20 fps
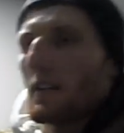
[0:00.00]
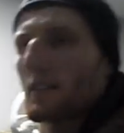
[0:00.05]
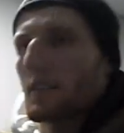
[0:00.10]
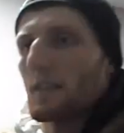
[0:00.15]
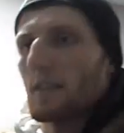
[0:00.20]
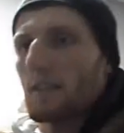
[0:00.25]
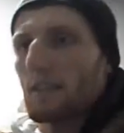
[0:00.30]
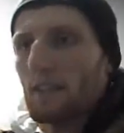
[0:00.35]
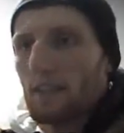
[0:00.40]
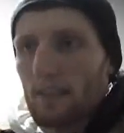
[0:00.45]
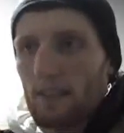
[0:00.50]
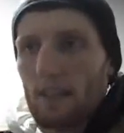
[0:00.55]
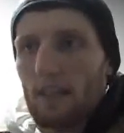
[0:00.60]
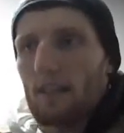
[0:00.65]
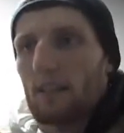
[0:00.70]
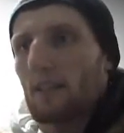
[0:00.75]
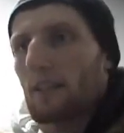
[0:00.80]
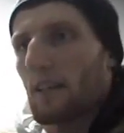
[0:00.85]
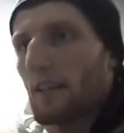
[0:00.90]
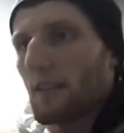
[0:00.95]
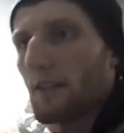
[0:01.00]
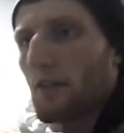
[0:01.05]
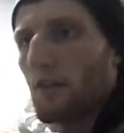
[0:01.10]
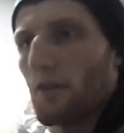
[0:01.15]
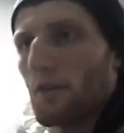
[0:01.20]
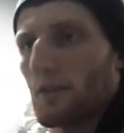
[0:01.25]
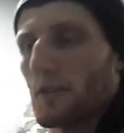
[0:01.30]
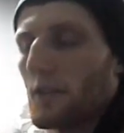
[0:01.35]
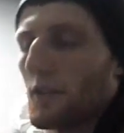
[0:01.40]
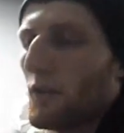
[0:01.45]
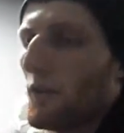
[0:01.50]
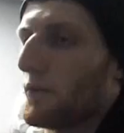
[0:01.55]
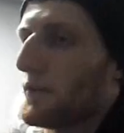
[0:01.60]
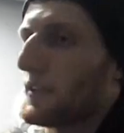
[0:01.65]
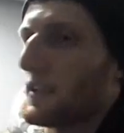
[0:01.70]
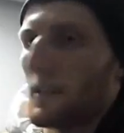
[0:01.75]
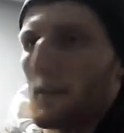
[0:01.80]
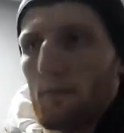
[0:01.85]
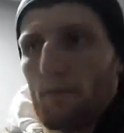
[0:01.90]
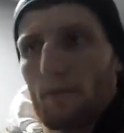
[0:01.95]
early get, get going. The whole
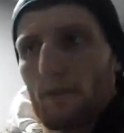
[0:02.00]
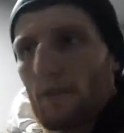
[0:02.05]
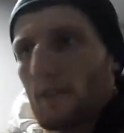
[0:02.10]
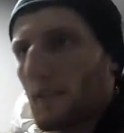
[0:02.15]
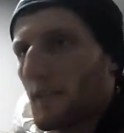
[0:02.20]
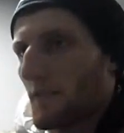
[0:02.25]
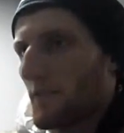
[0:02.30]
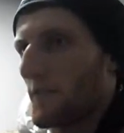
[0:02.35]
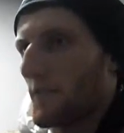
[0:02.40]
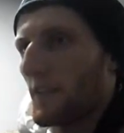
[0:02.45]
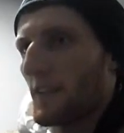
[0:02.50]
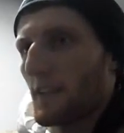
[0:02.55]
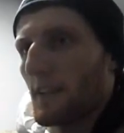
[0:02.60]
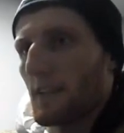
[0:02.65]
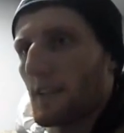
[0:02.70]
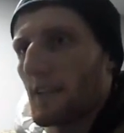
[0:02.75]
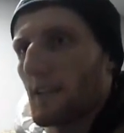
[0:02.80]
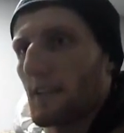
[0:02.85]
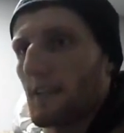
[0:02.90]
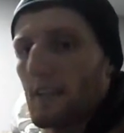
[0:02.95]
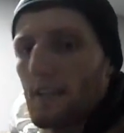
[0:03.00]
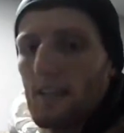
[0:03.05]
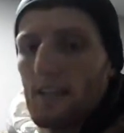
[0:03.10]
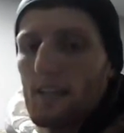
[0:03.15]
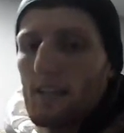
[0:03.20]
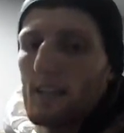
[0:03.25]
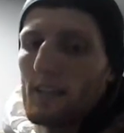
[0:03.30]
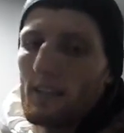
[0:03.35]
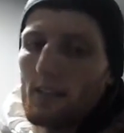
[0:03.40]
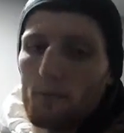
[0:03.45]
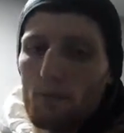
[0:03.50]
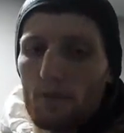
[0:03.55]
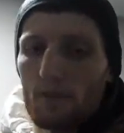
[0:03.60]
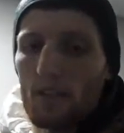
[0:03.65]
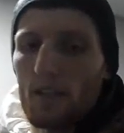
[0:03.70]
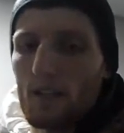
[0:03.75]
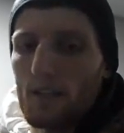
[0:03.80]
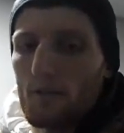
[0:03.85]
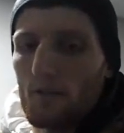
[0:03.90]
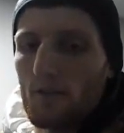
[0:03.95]
team was feeling it, and it
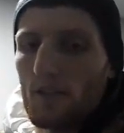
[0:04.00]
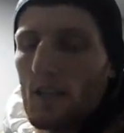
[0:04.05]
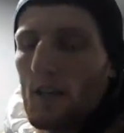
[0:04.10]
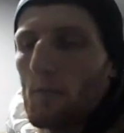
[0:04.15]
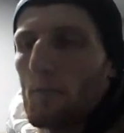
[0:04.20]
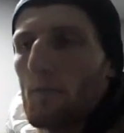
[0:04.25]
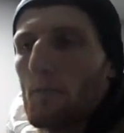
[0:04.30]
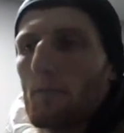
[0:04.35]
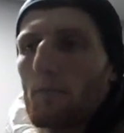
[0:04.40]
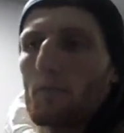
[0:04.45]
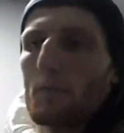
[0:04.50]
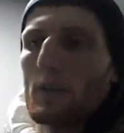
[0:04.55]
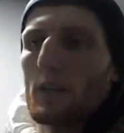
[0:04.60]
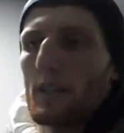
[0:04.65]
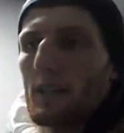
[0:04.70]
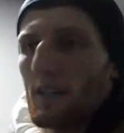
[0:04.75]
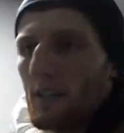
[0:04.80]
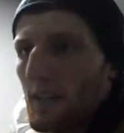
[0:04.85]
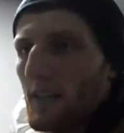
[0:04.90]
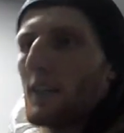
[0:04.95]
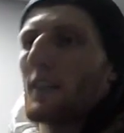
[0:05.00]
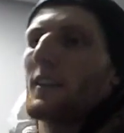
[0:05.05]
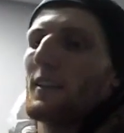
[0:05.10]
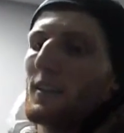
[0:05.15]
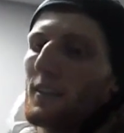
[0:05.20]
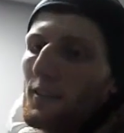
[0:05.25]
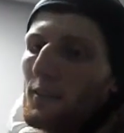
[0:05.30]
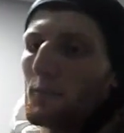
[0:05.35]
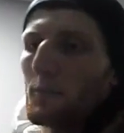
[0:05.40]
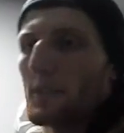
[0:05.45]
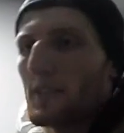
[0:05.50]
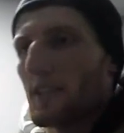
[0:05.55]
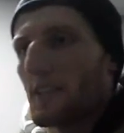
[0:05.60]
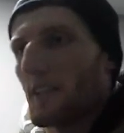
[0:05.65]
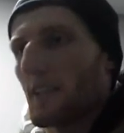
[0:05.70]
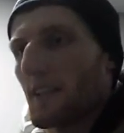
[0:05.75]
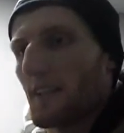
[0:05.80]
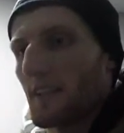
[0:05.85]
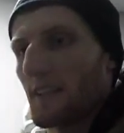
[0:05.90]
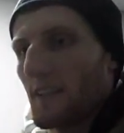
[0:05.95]
was hard to stop them, but we
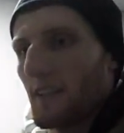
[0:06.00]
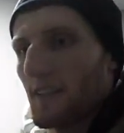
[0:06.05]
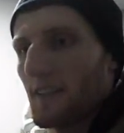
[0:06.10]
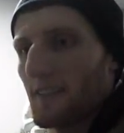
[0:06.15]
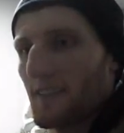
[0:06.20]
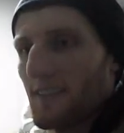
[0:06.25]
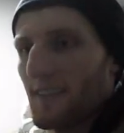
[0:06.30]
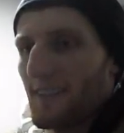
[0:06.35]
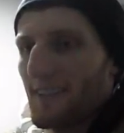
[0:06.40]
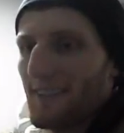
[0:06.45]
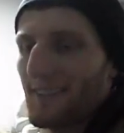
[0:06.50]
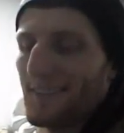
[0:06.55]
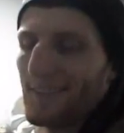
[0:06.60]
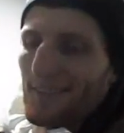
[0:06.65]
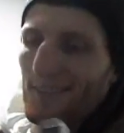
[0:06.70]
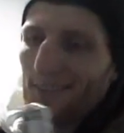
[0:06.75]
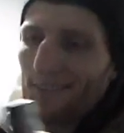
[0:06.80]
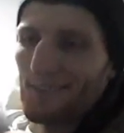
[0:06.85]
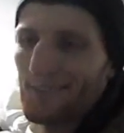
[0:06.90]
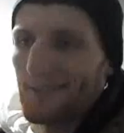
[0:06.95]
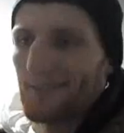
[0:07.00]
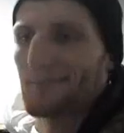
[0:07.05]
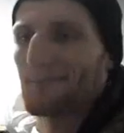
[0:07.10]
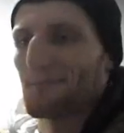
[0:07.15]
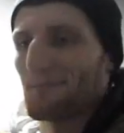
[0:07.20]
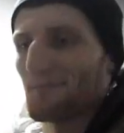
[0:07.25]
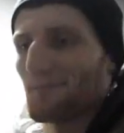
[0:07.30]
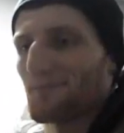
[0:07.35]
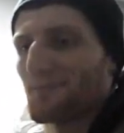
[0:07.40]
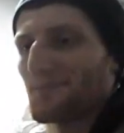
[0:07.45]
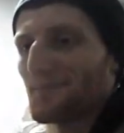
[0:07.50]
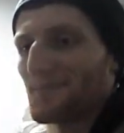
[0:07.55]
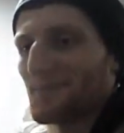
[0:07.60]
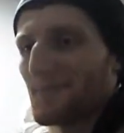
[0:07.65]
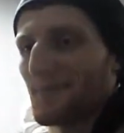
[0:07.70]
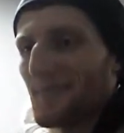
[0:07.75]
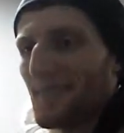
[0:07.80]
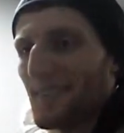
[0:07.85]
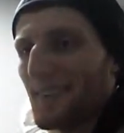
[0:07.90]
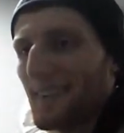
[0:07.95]
did it in the end. So. Your
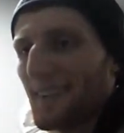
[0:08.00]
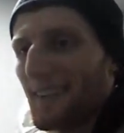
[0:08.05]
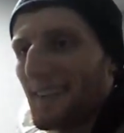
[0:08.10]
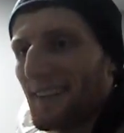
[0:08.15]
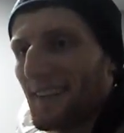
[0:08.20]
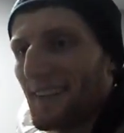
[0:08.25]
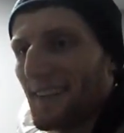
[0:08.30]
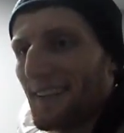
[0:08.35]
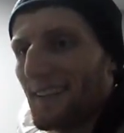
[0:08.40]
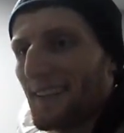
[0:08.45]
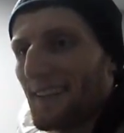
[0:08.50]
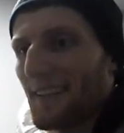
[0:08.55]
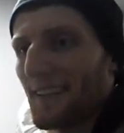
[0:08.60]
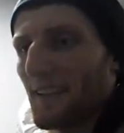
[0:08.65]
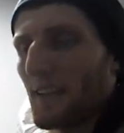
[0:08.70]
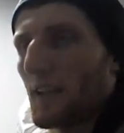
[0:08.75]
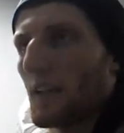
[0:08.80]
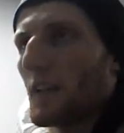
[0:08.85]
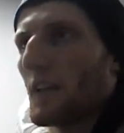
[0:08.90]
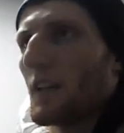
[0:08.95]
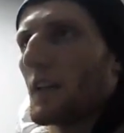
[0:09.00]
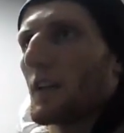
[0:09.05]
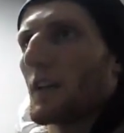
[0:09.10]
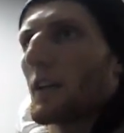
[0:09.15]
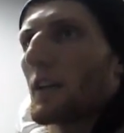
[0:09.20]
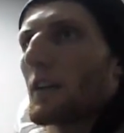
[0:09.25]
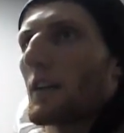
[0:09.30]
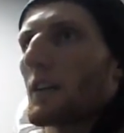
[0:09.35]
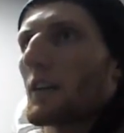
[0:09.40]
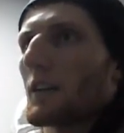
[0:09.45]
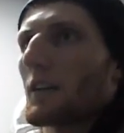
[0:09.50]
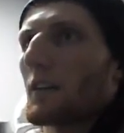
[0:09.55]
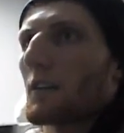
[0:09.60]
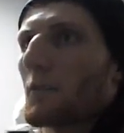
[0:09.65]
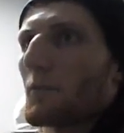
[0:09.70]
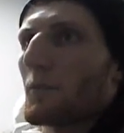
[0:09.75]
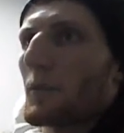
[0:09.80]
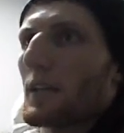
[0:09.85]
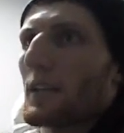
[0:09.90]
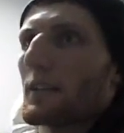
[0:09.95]
opinion about your performance in this game?
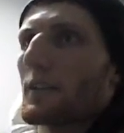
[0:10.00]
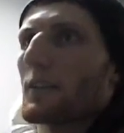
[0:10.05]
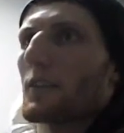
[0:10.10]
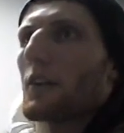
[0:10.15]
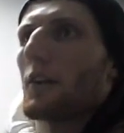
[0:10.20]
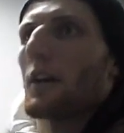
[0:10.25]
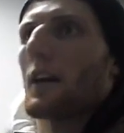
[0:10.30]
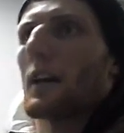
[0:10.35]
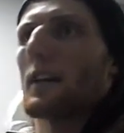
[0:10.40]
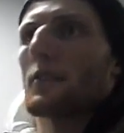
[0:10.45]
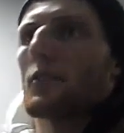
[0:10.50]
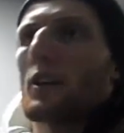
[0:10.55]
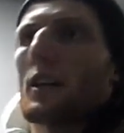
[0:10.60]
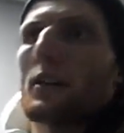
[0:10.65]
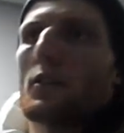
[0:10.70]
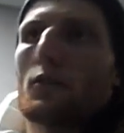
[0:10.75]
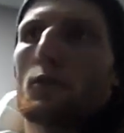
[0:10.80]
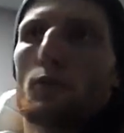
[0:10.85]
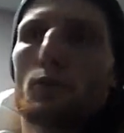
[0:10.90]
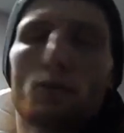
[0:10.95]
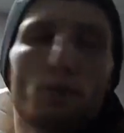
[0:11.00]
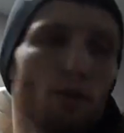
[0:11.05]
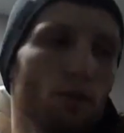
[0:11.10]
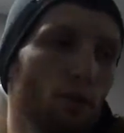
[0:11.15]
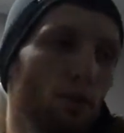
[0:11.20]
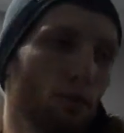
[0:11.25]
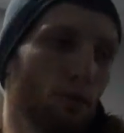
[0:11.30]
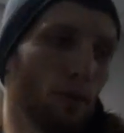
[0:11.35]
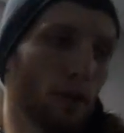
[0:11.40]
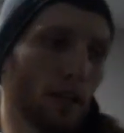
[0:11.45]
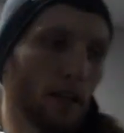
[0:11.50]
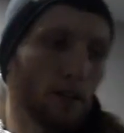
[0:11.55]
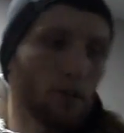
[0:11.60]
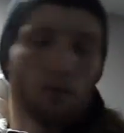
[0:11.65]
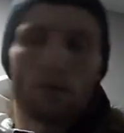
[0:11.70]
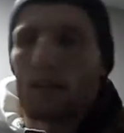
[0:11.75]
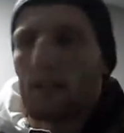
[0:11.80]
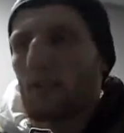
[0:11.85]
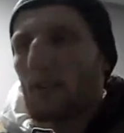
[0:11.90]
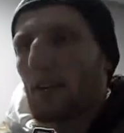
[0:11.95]
Well, you know, I try to do what I
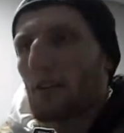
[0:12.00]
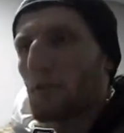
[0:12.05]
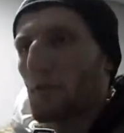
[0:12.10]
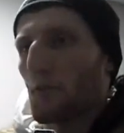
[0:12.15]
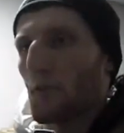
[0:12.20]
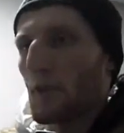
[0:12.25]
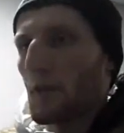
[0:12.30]
do. I try to